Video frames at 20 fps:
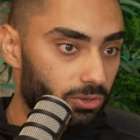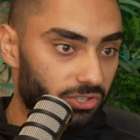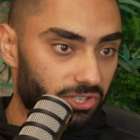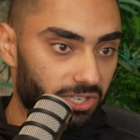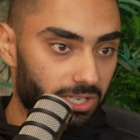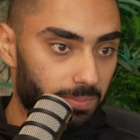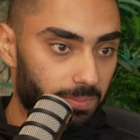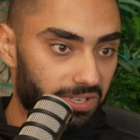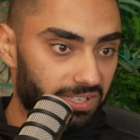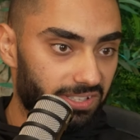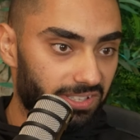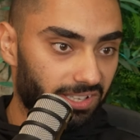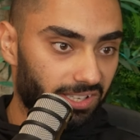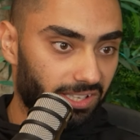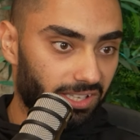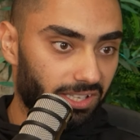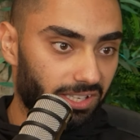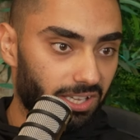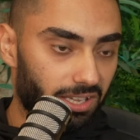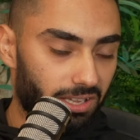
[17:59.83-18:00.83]

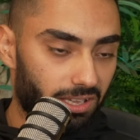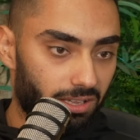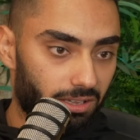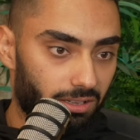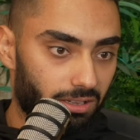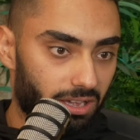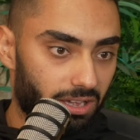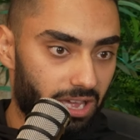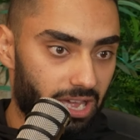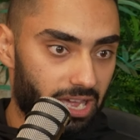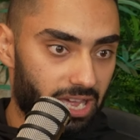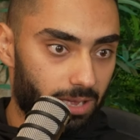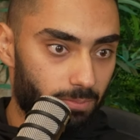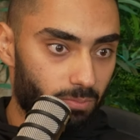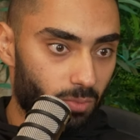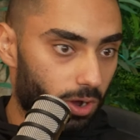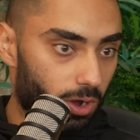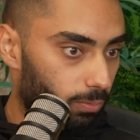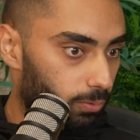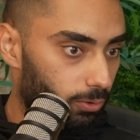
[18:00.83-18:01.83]
CBD, um,
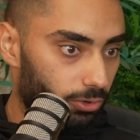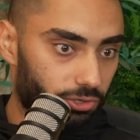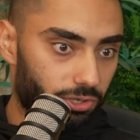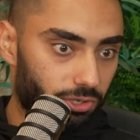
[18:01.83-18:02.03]
upward